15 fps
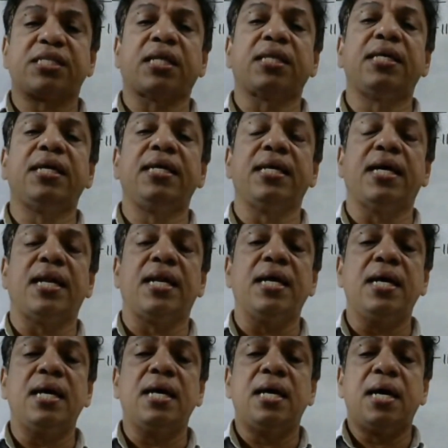We have
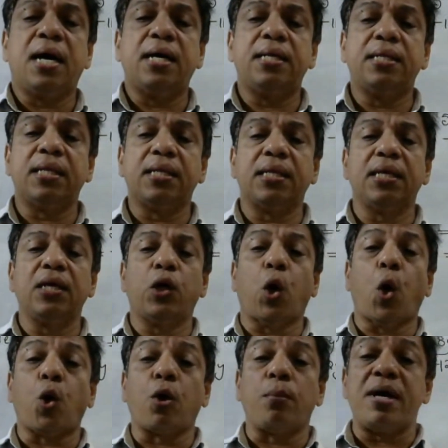to ask you how to solve the
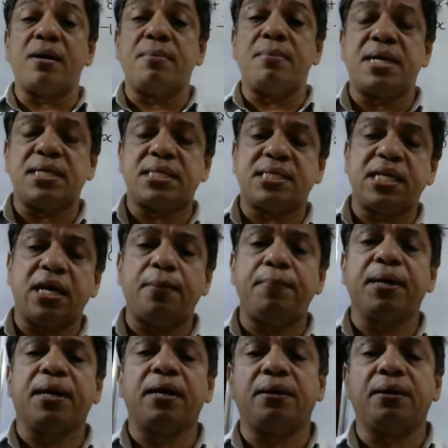augmented matrix. We
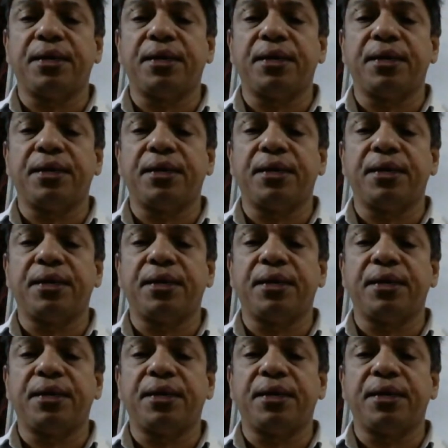have